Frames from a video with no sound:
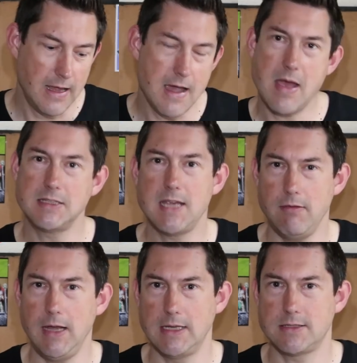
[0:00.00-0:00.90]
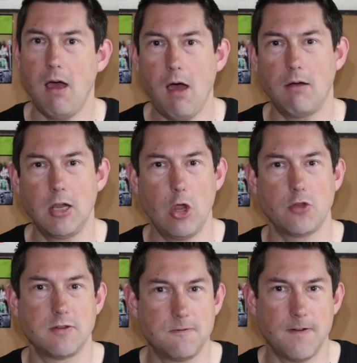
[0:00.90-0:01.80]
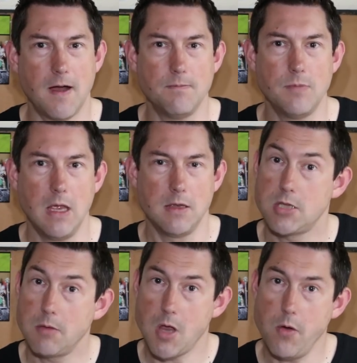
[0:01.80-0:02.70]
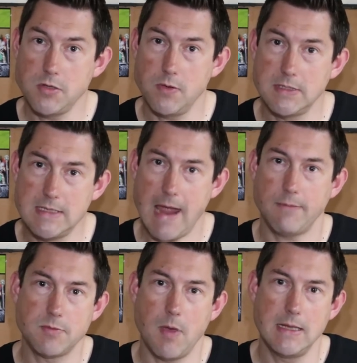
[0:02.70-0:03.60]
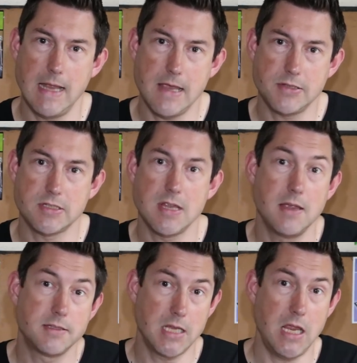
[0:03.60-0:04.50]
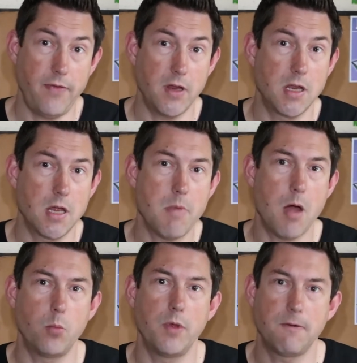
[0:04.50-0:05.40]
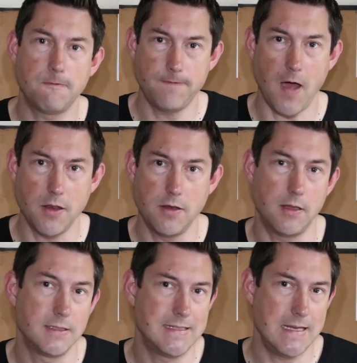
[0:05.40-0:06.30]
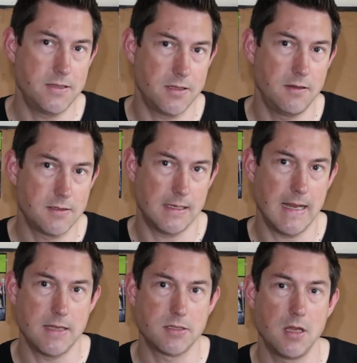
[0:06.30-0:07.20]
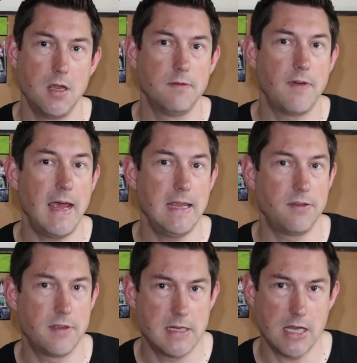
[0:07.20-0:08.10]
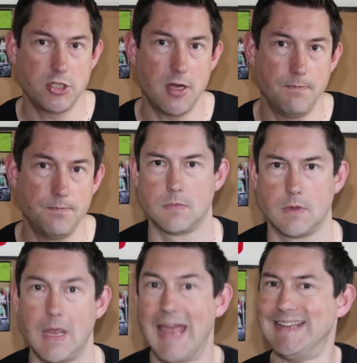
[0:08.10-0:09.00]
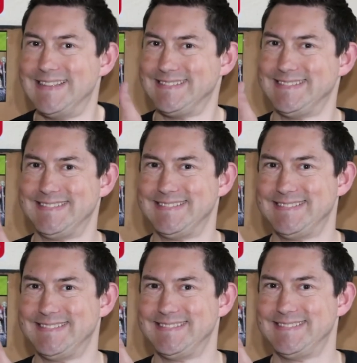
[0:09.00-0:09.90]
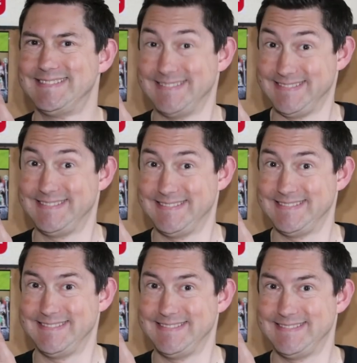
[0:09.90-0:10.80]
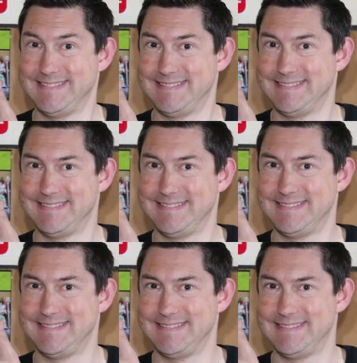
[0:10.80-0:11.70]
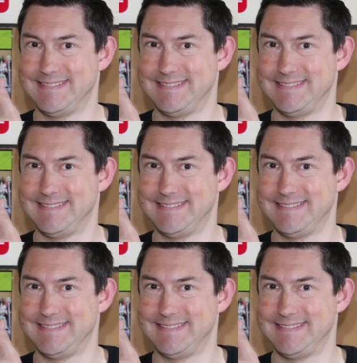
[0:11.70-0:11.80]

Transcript: And Tyranids are a lot of fun. So I'm going to adapt my lists, see if I can come up with a fun, decent list for 8th edition. Now, I had a fun list and a bit more of a